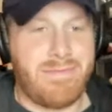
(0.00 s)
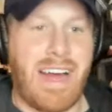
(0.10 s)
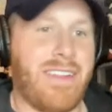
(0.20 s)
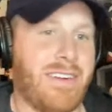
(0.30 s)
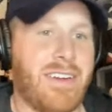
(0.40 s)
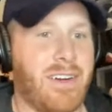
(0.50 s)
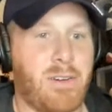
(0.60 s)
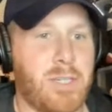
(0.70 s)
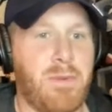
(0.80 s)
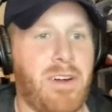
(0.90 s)
either
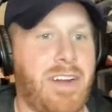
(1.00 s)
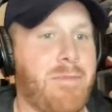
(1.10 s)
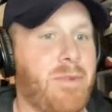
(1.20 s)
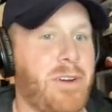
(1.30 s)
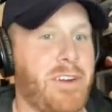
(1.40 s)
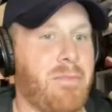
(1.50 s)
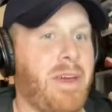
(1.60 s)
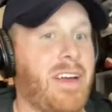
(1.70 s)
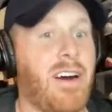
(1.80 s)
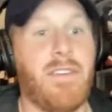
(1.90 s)
Chris Paul or Devin Booker, your
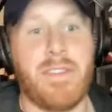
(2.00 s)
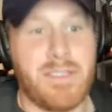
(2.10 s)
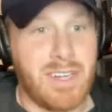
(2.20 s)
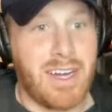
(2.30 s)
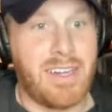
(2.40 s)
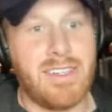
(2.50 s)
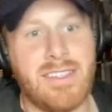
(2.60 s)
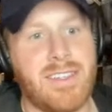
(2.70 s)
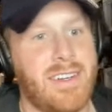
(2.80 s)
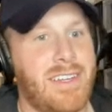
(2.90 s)
pick off the
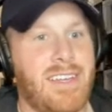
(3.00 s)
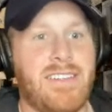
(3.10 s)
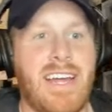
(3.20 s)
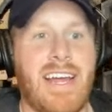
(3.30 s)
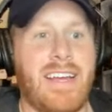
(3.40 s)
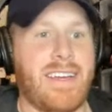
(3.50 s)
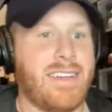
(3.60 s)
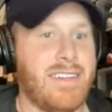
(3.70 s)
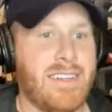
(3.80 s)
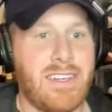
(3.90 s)
Suns, you take
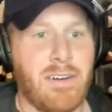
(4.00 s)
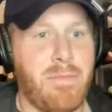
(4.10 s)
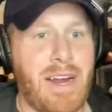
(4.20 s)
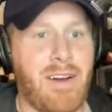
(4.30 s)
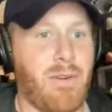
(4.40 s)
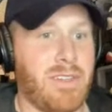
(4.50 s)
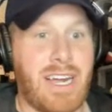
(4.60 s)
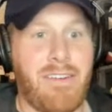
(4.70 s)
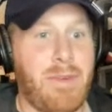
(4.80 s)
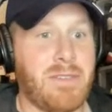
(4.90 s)
Gobert or
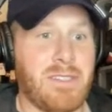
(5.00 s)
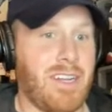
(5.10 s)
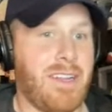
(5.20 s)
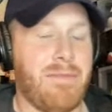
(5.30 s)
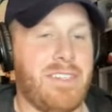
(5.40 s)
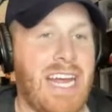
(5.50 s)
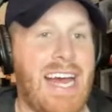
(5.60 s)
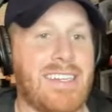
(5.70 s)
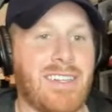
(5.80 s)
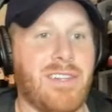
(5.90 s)
Donovan Mitchell. We saw the
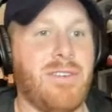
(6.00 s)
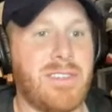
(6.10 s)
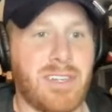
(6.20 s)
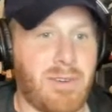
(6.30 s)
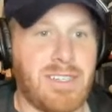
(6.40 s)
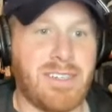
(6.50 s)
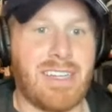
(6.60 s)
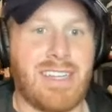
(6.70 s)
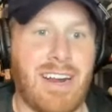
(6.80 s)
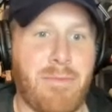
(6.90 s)
Jazz lose to the Grizzlies
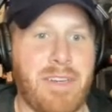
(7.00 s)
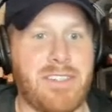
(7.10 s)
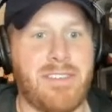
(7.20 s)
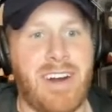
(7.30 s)
without Donovan Mitchell,